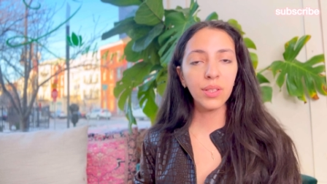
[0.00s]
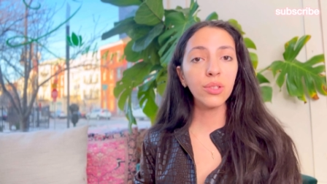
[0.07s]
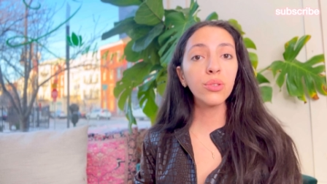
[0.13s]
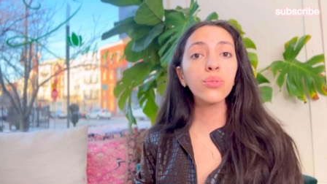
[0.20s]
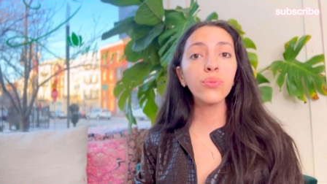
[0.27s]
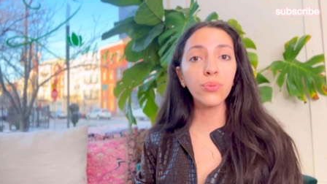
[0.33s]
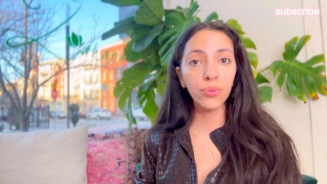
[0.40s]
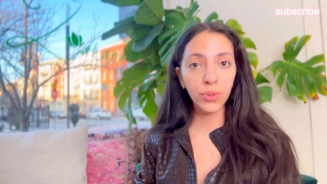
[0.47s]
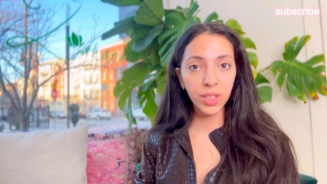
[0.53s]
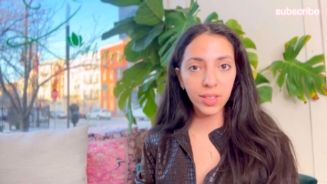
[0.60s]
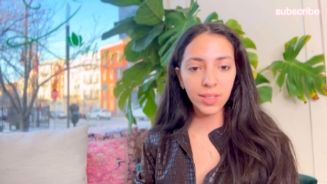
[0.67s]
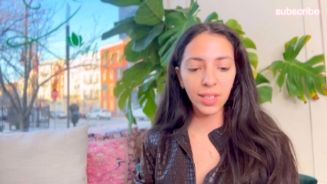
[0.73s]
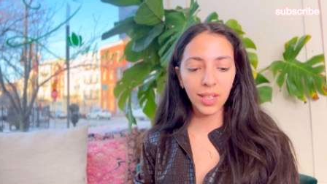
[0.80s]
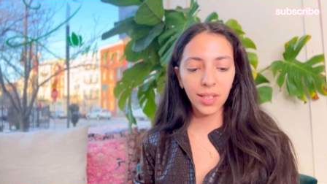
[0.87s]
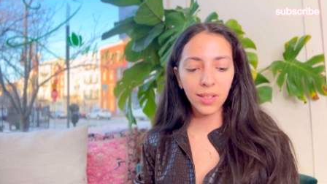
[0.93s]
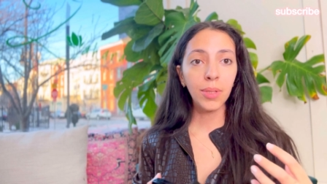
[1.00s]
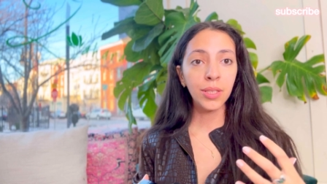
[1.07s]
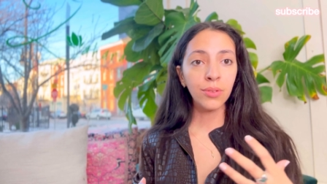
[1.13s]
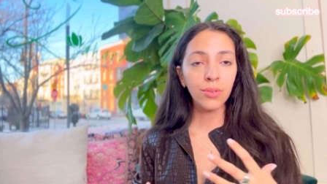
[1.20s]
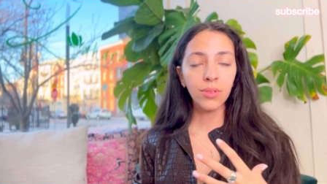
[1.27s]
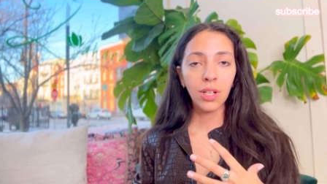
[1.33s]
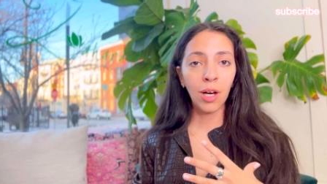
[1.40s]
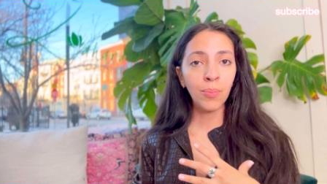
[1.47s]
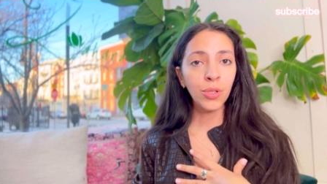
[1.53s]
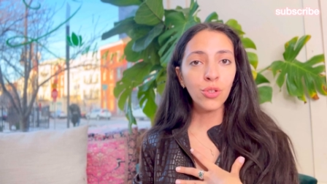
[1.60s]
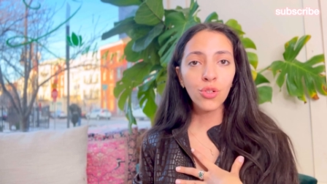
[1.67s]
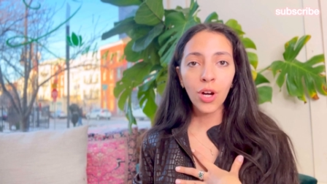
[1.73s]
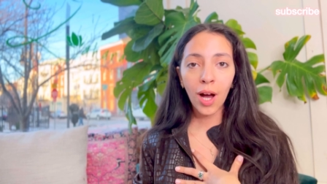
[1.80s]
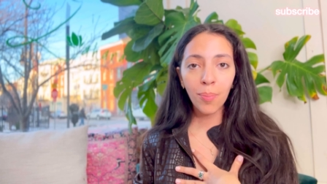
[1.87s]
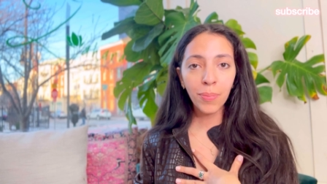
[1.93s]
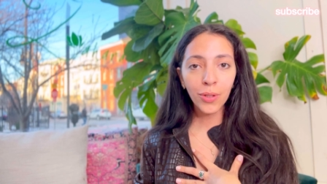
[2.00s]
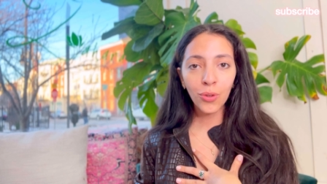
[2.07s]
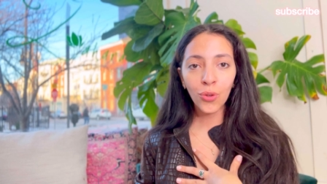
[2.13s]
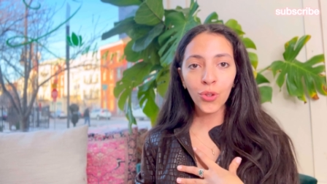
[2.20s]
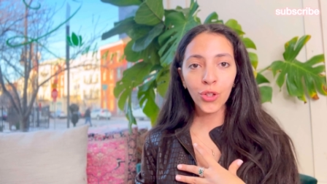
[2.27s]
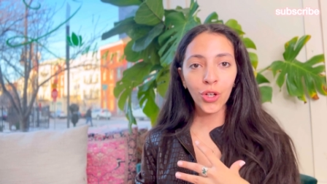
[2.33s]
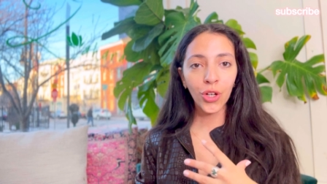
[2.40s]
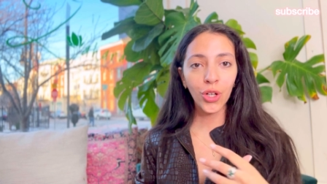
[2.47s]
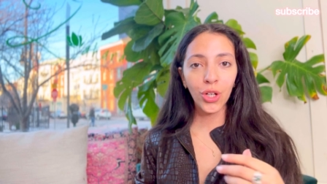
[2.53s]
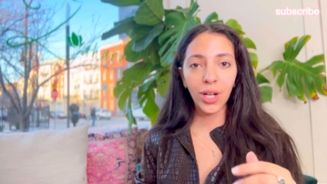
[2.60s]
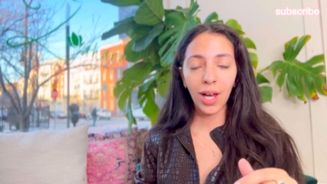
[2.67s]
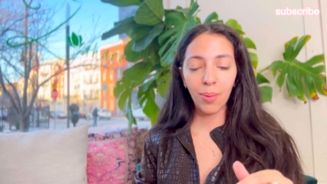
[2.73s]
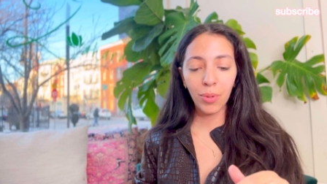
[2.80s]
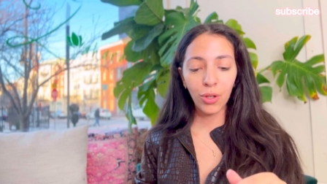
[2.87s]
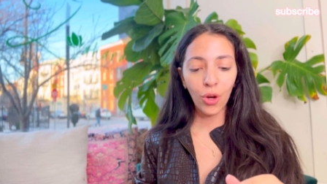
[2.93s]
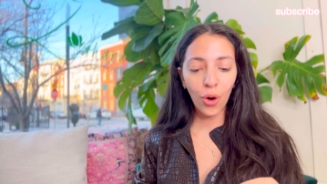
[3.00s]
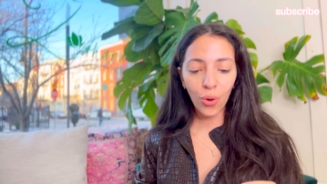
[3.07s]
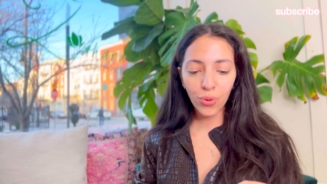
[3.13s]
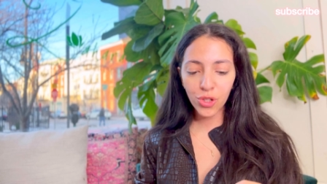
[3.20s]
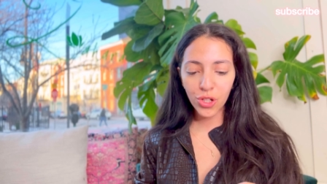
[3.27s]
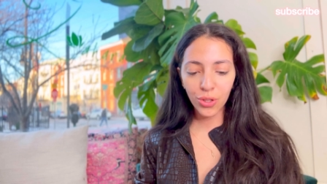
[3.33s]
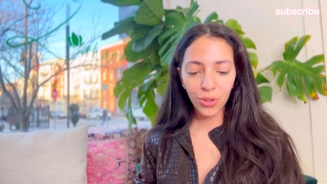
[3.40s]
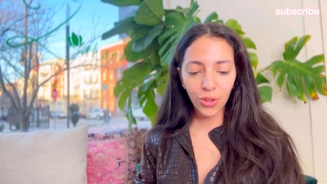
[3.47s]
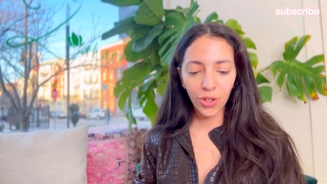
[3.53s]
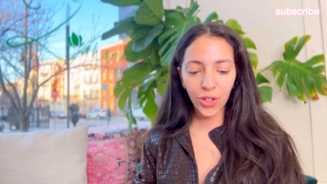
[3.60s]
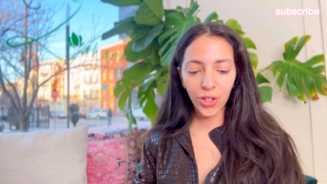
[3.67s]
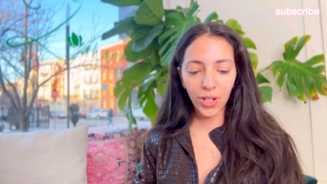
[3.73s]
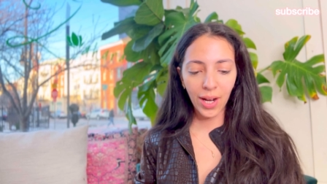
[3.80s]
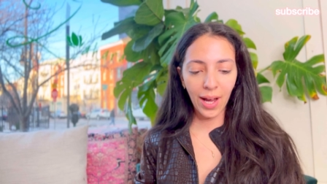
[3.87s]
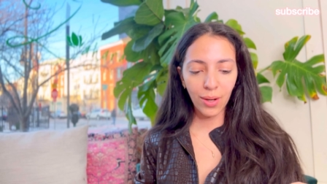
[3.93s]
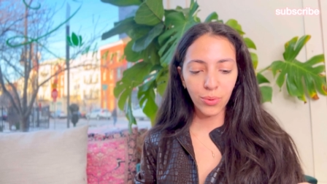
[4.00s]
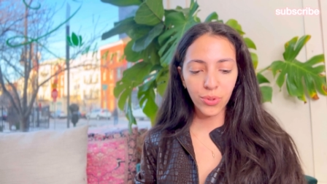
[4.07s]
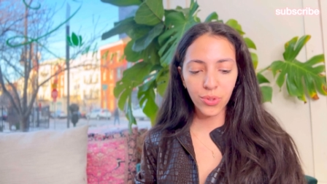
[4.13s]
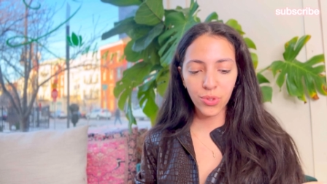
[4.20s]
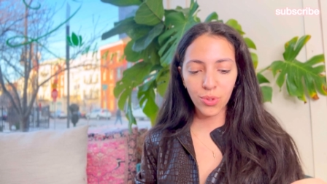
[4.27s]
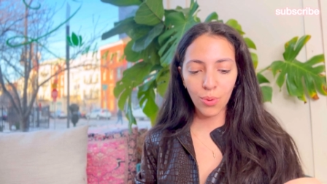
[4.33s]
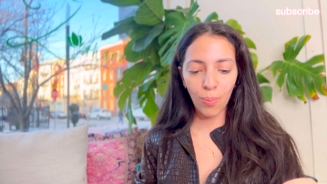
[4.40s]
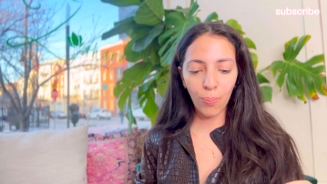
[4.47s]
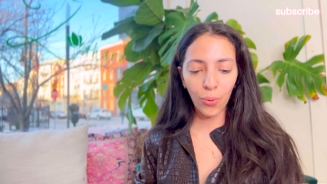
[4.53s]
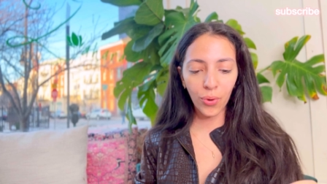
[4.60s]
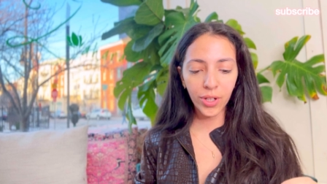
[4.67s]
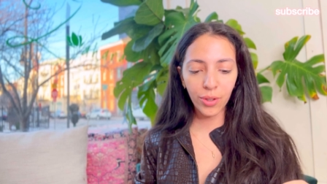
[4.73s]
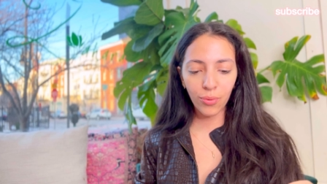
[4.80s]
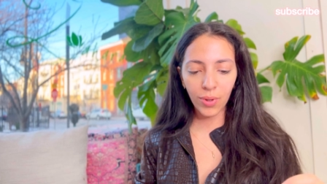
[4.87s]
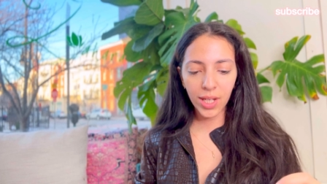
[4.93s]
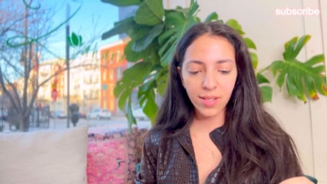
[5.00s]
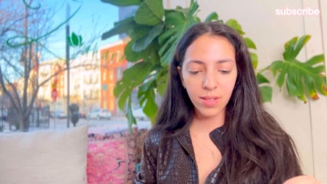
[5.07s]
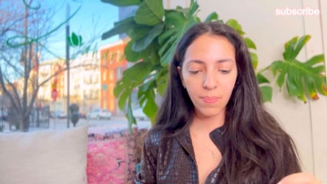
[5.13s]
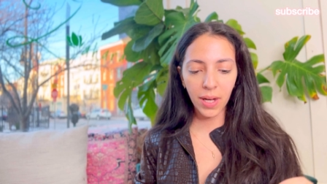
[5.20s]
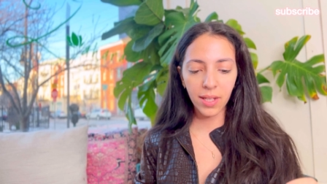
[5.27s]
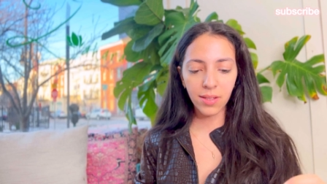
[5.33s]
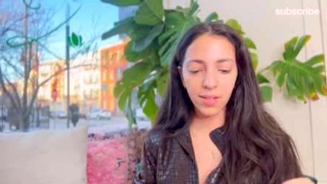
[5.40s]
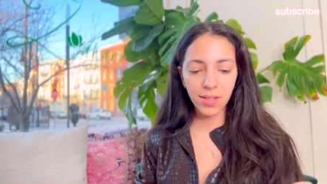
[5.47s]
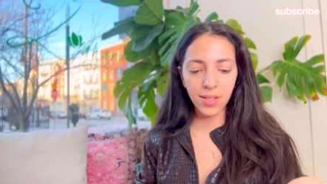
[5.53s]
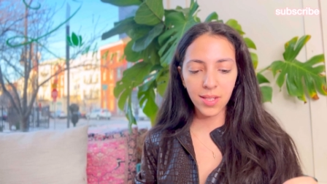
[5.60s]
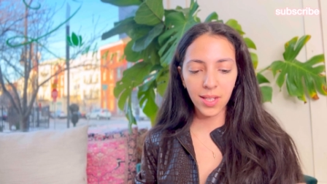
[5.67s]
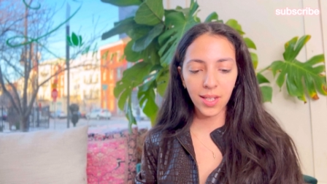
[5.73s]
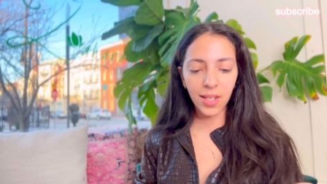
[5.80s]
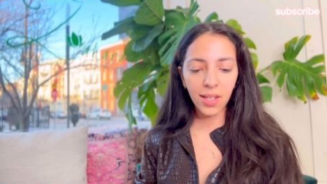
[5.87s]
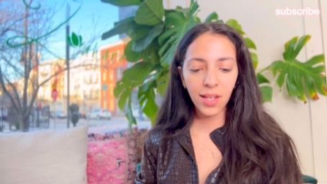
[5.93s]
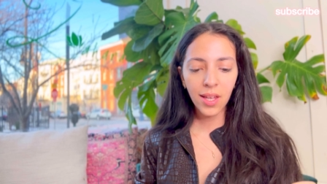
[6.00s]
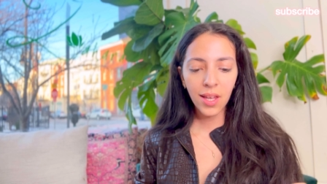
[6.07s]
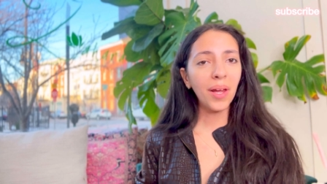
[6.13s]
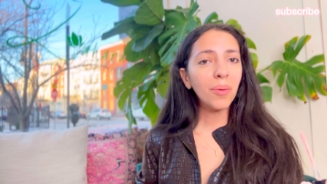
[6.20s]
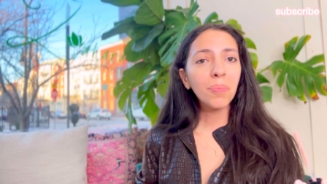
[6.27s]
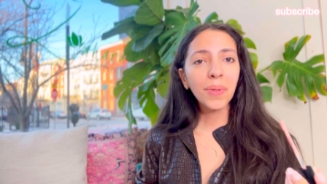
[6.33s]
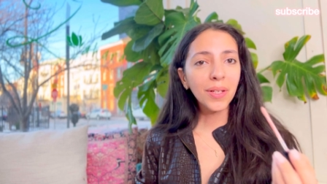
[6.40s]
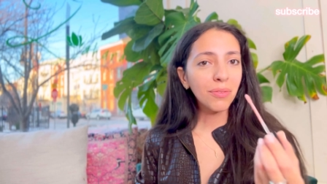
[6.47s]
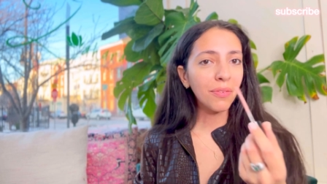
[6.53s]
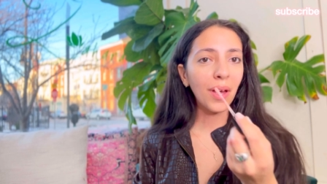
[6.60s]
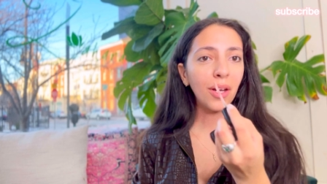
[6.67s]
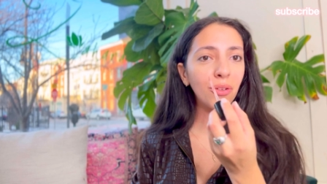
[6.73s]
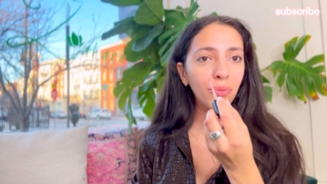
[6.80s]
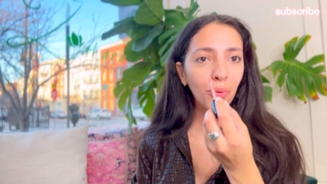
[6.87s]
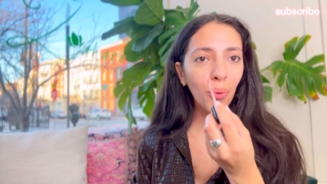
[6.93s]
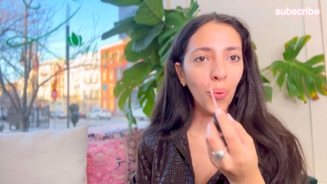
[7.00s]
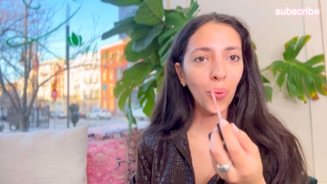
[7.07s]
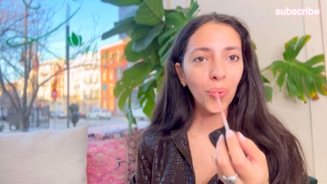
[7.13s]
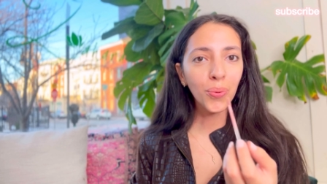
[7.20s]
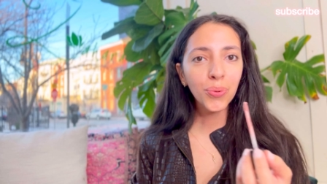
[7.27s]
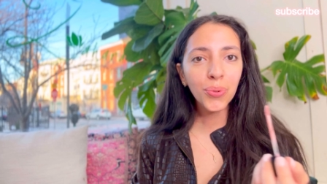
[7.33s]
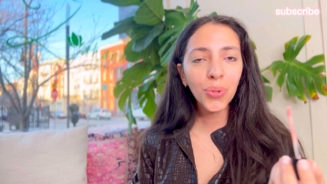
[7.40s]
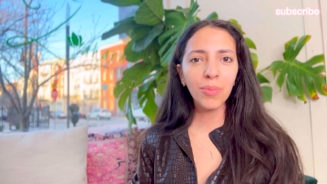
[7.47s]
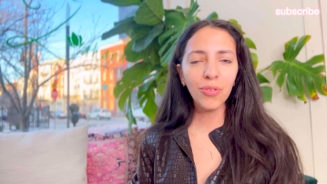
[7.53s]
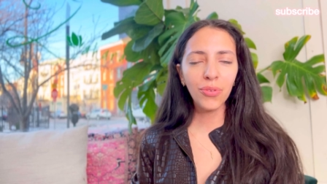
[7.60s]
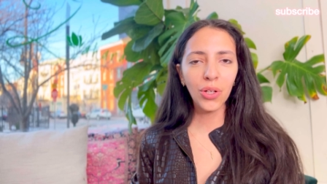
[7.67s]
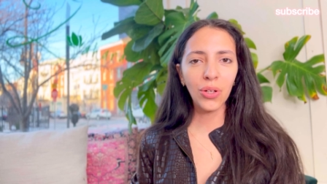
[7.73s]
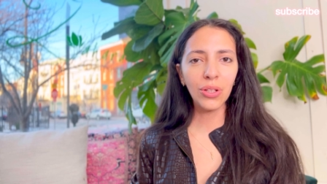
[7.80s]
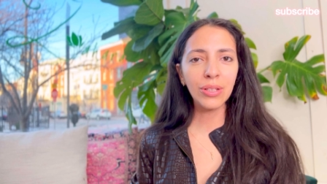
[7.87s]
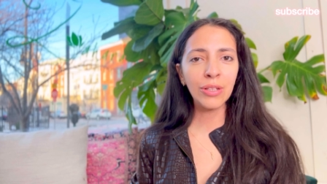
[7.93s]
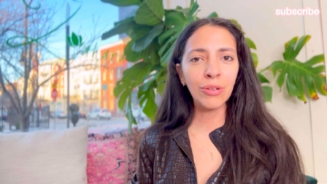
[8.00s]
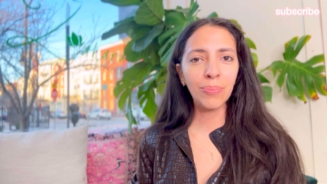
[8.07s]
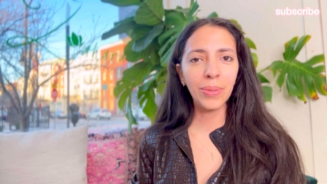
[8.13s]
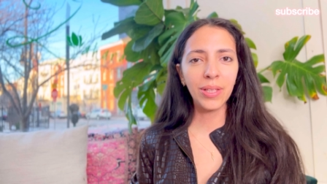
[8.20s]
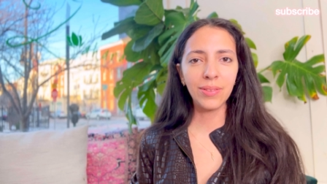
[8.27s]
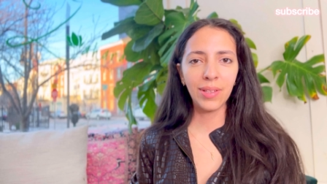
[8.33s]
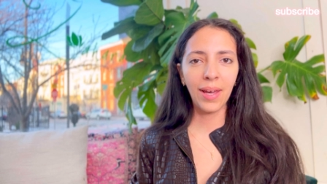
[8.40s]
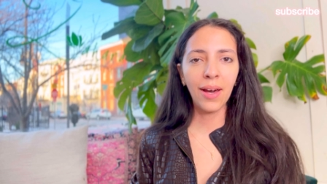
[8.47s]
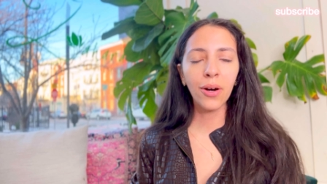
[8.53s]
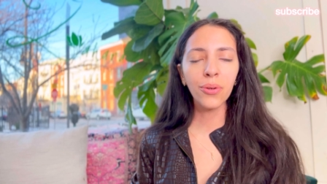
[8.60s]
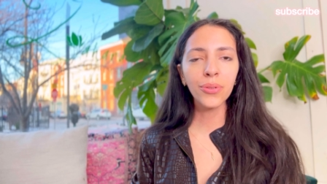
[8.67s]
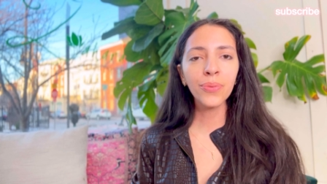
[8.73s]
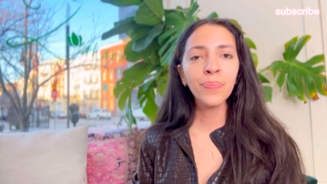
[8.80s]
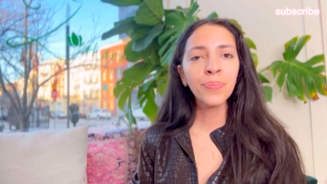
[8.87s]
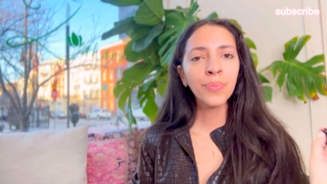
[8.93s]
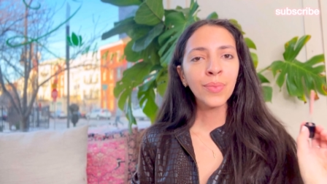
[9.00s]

it's freezing, and I'm a tropical girl, I'm an ocean girl. I was born and raised by the sea. I'm a big fan of cold. I feel a little bit down.